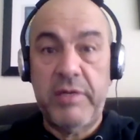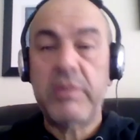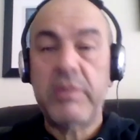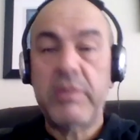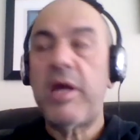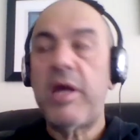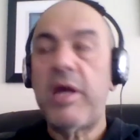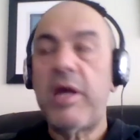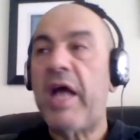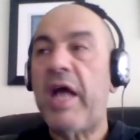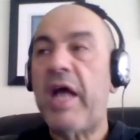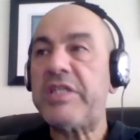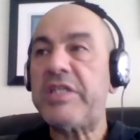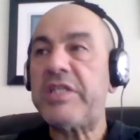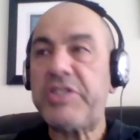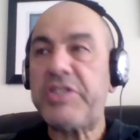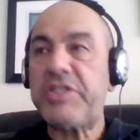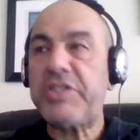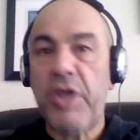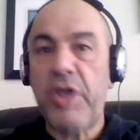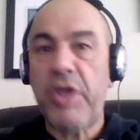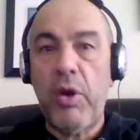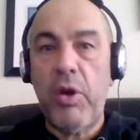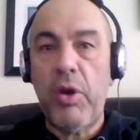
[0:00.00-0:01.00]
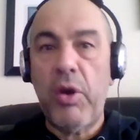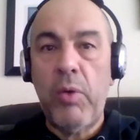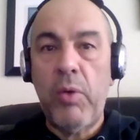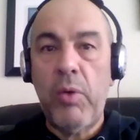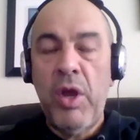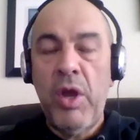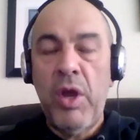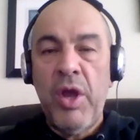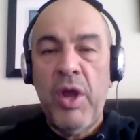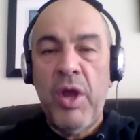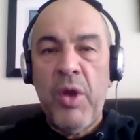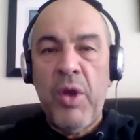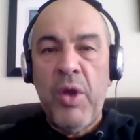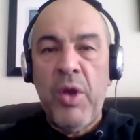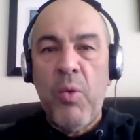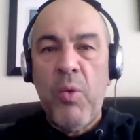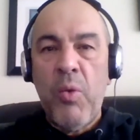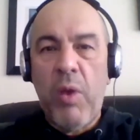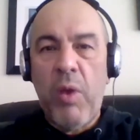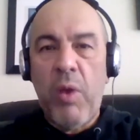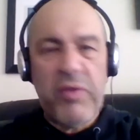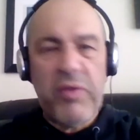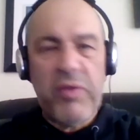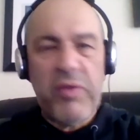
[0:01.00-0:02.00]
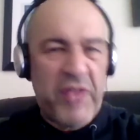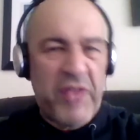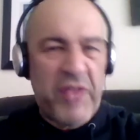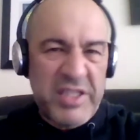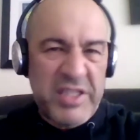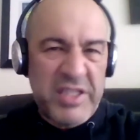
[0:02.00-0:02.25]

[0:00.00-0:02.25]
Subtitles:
And so one of the things